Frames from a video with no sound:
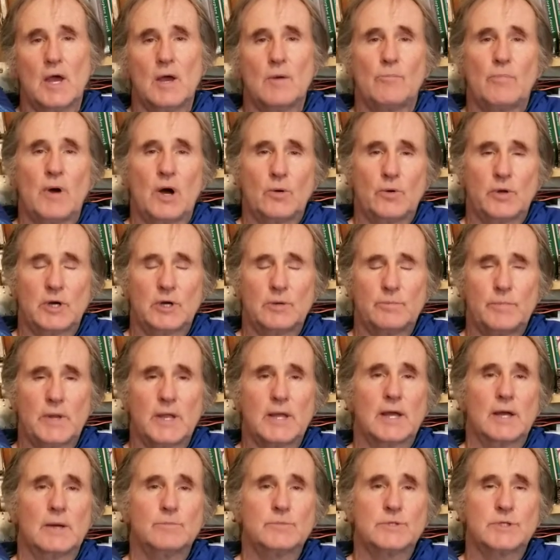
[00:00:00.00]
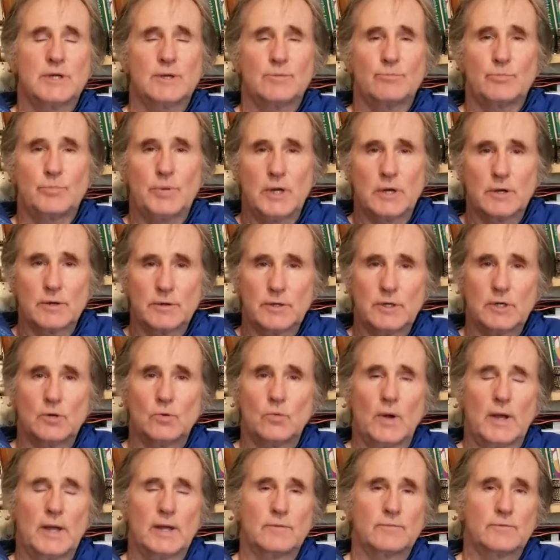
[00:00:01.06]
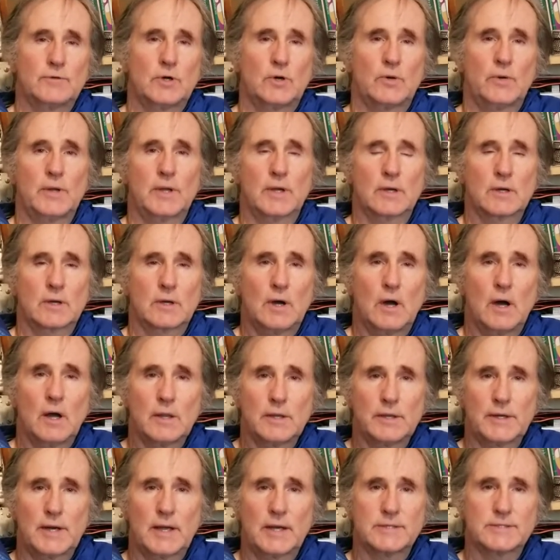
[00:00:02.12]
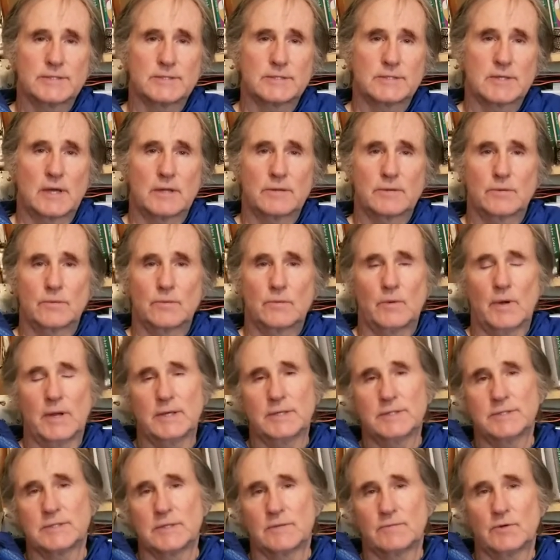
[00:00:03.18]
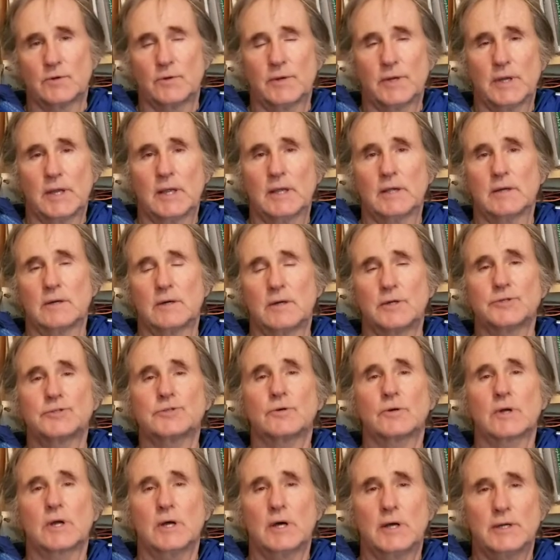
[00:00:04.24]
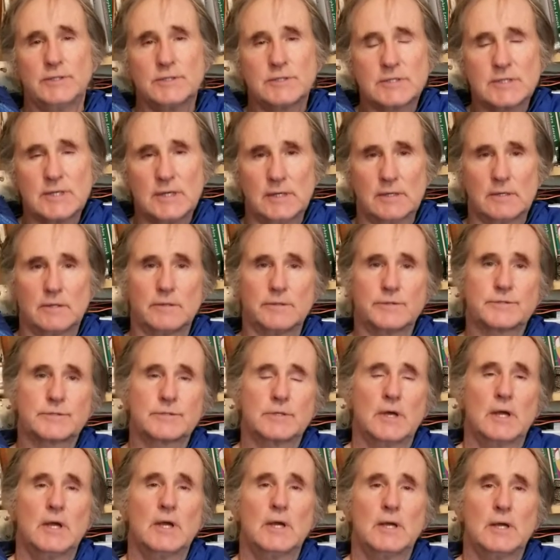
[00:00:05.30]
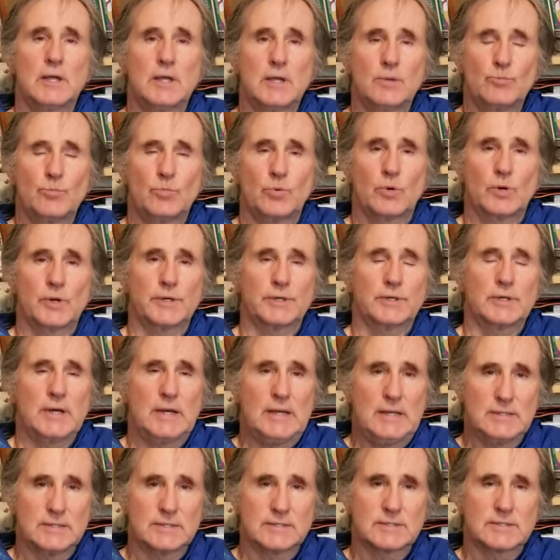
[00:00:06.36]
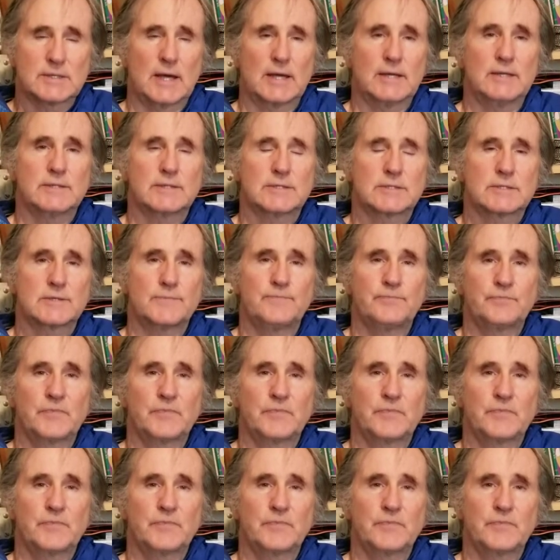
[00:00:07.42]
But when it becomes an imperial way of knowing and colonizes other ways of knowing, it also conceals important insights.